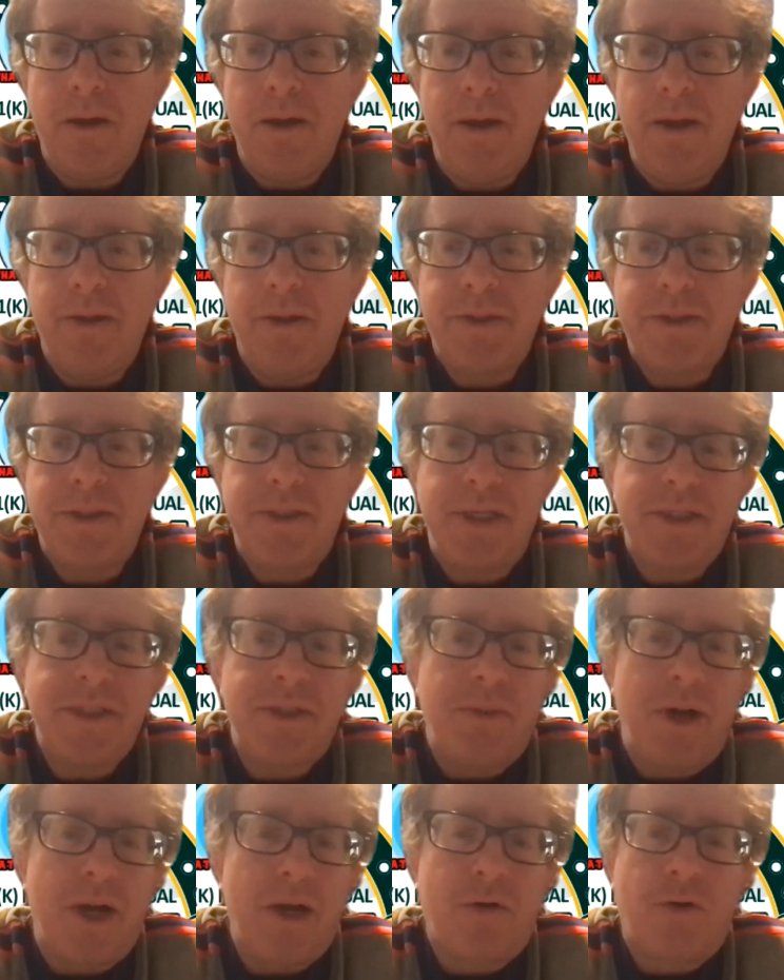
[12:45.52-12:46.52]
It sticks
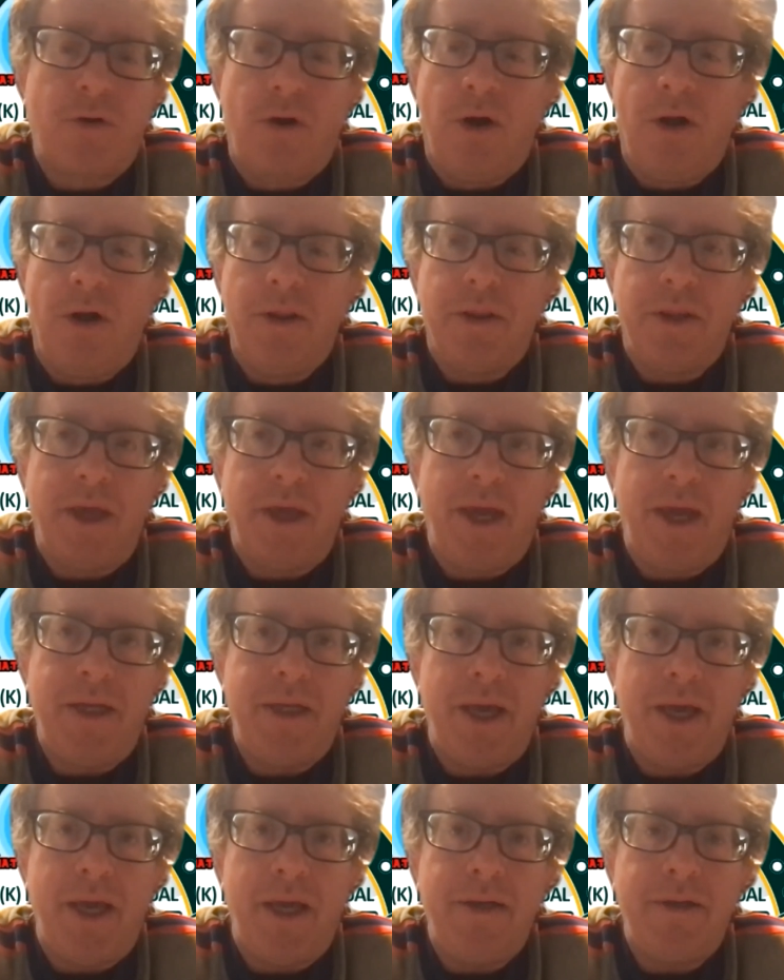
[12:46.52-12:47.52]
in my crawl, the
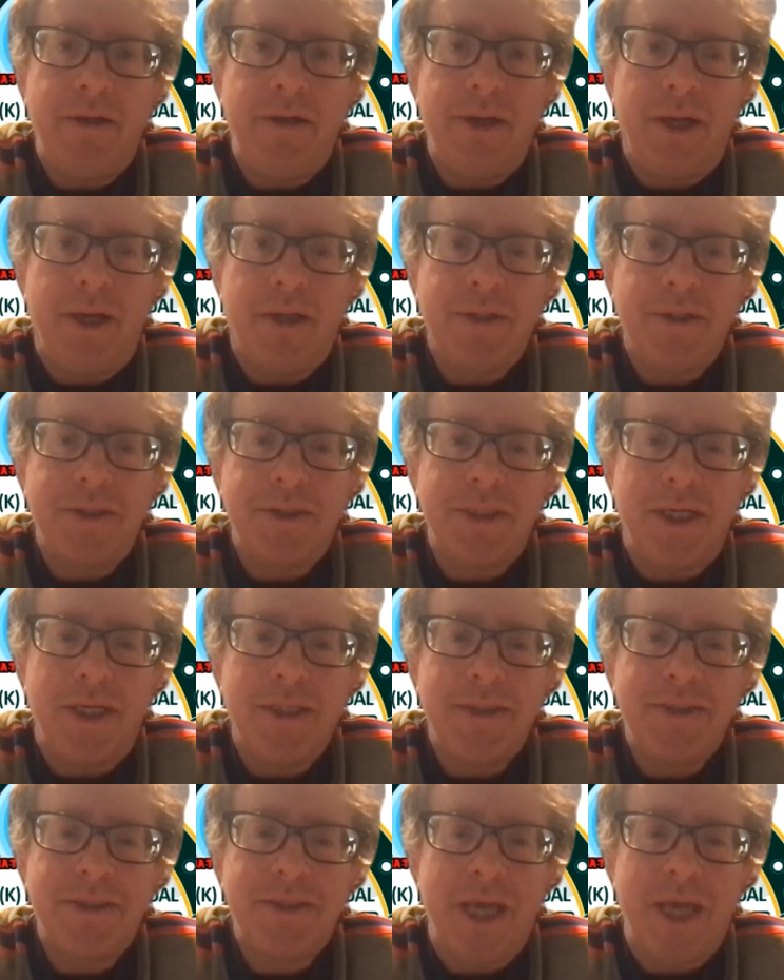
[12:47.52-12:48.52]
'88
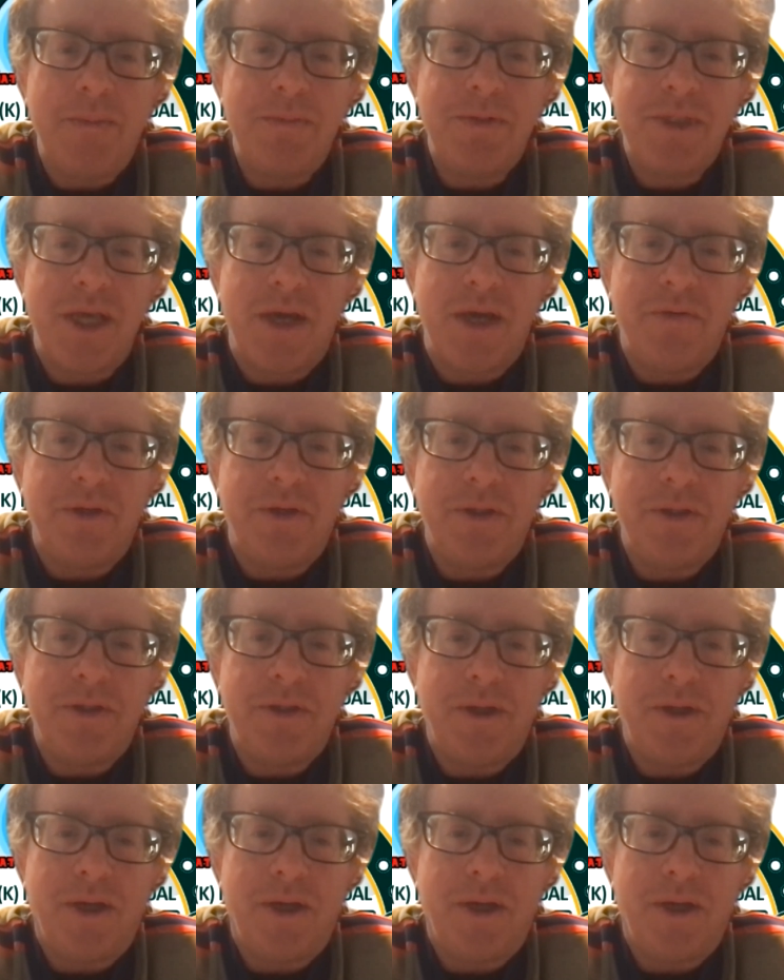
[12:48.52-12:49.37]
NLCS Game 7.